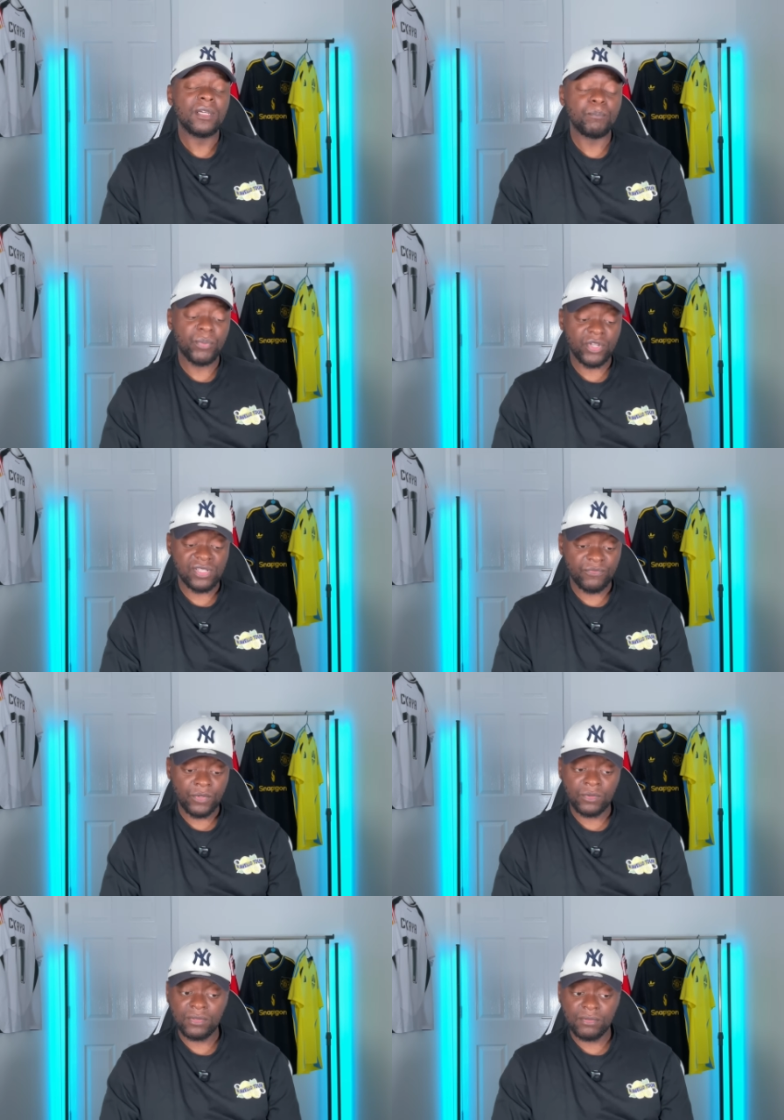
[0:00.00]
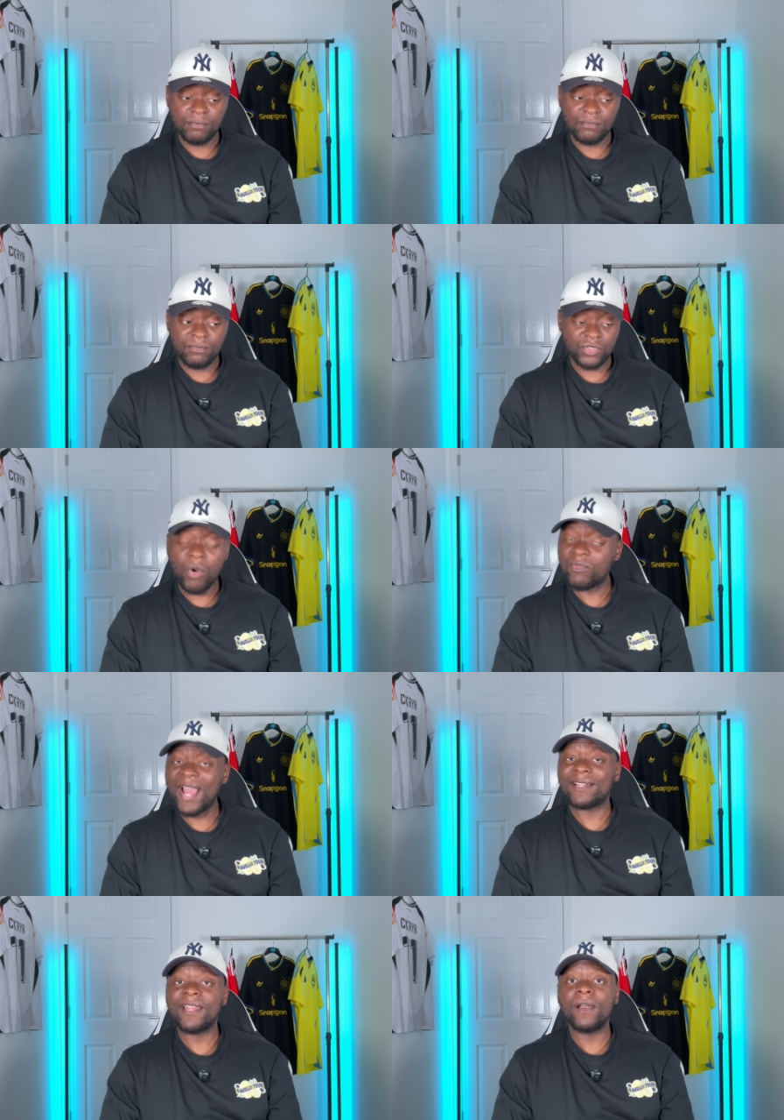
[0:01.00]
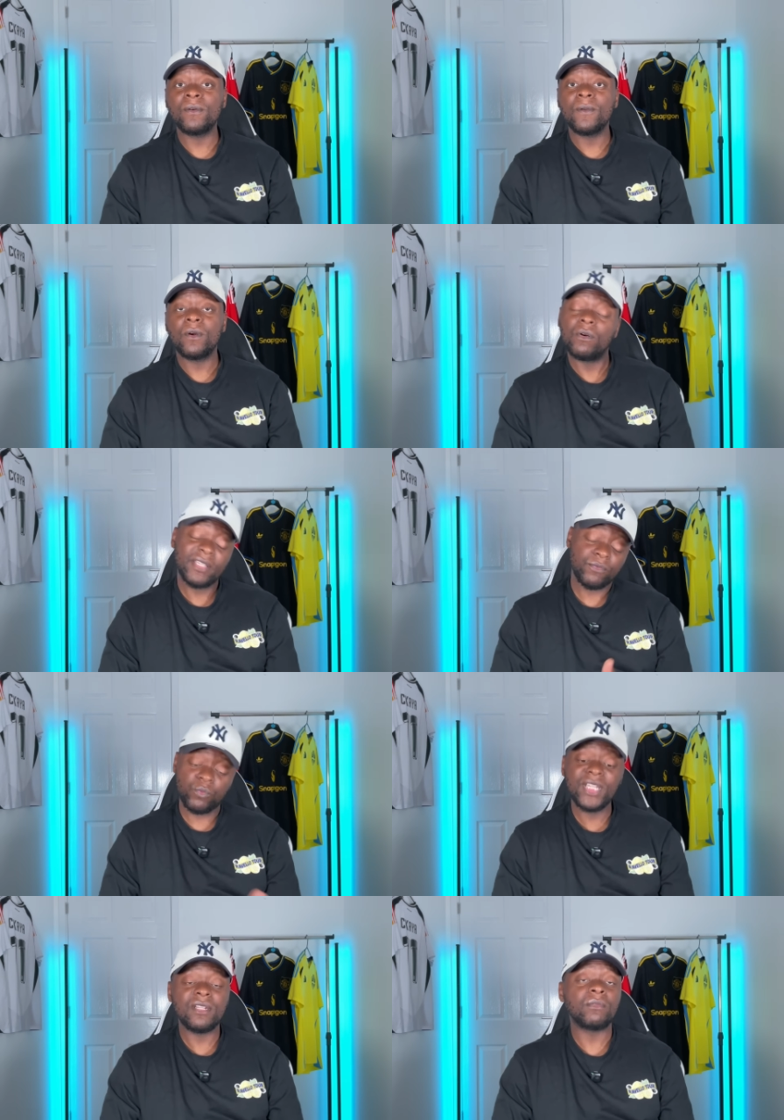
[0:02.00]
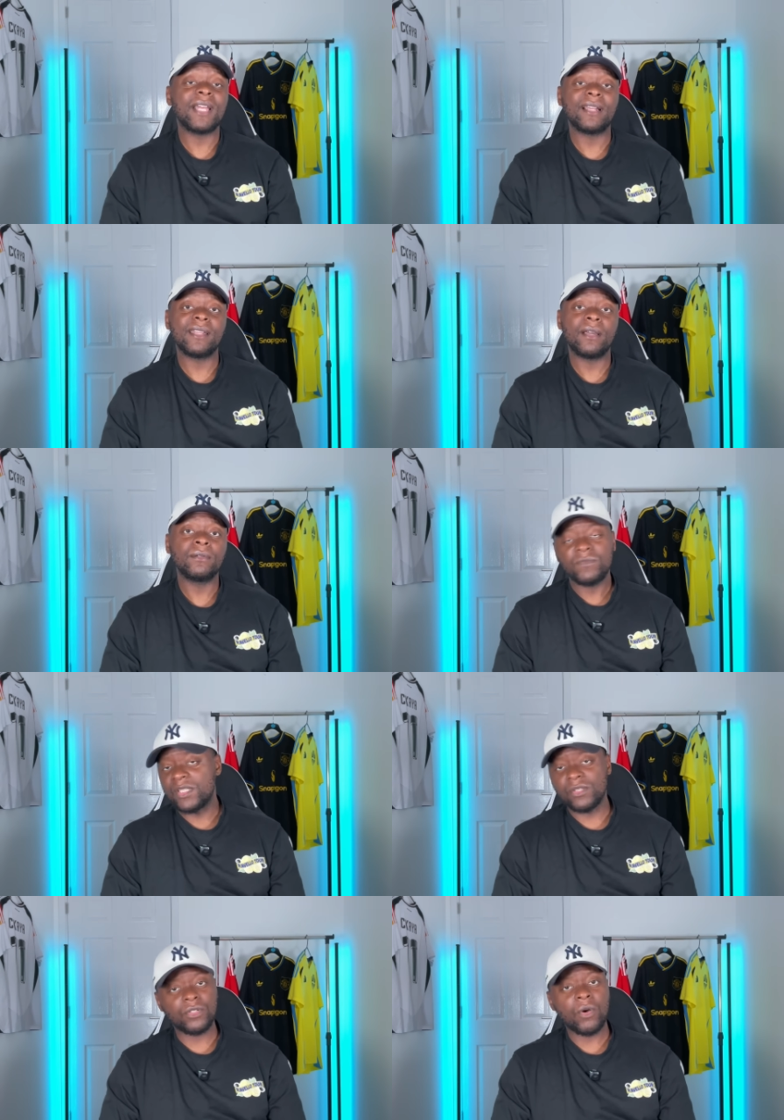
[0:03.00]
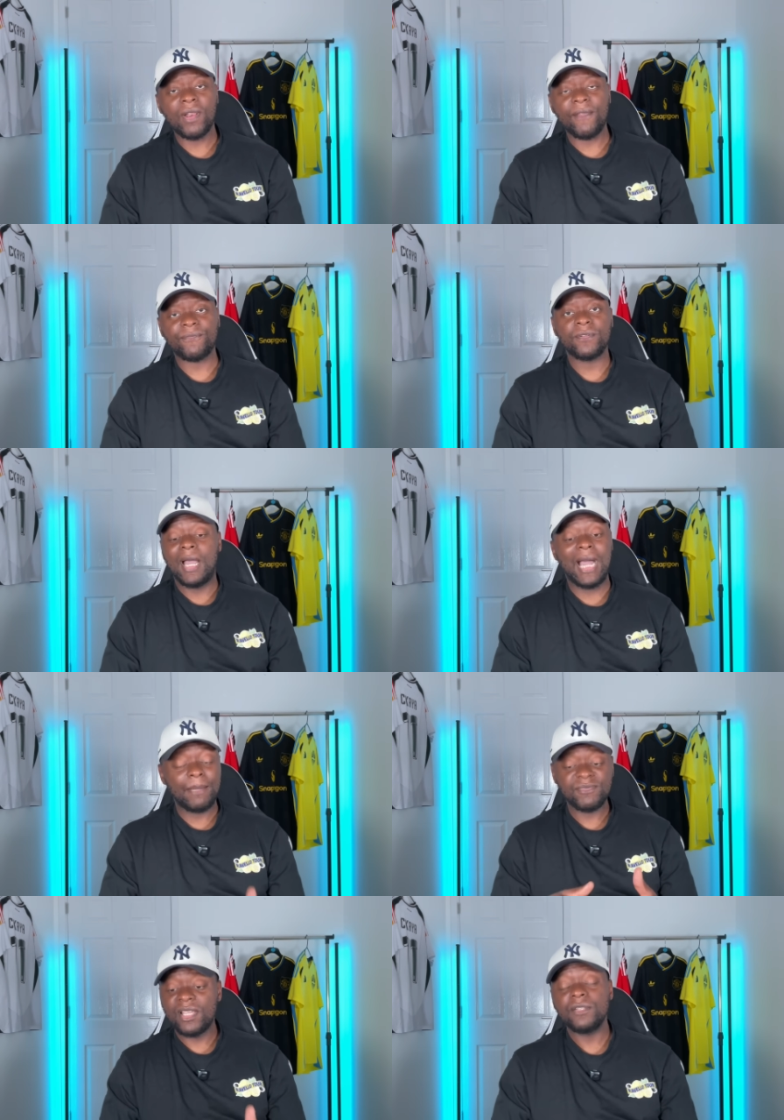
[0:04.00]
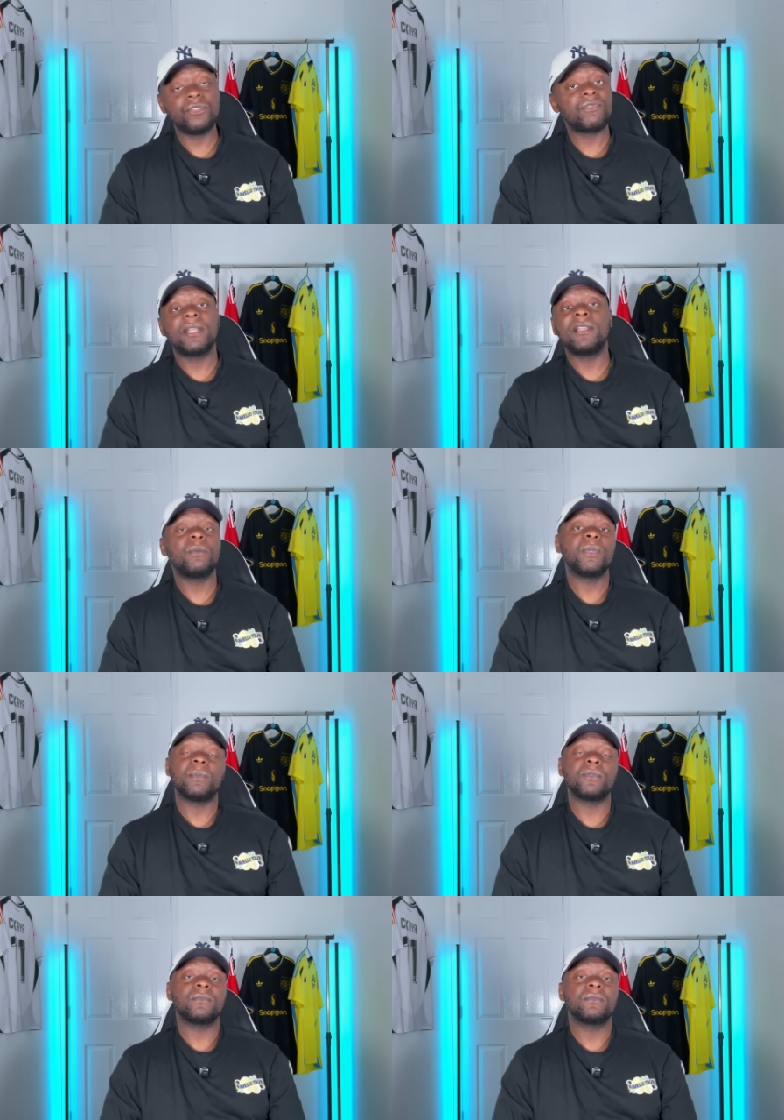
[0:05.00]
because if you don't act now, or if we don't act now, this could go left. I'm telling you right now, people,